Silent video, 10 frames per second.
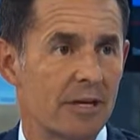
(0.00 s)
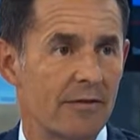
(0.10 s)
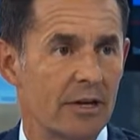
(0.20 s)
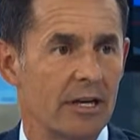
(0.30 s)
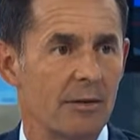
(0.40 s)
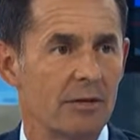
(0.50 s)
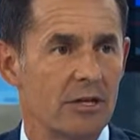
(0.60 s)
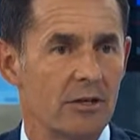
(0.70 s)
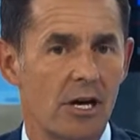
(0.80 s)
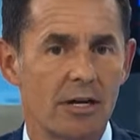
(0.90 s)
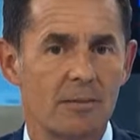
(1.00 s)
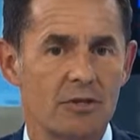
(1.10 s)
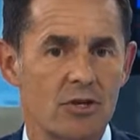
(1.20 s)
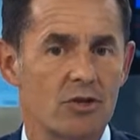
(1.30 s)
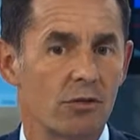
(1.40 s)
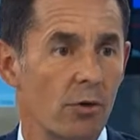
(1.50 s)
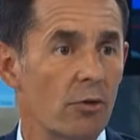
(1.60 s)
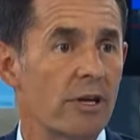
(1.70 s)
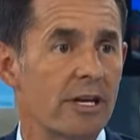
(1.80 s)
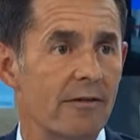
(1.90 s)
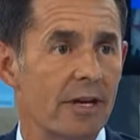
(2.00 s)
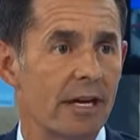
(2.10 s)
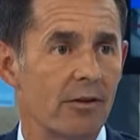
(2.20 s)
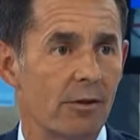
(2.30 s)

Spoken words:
if the company is not in a position to grow the dividend,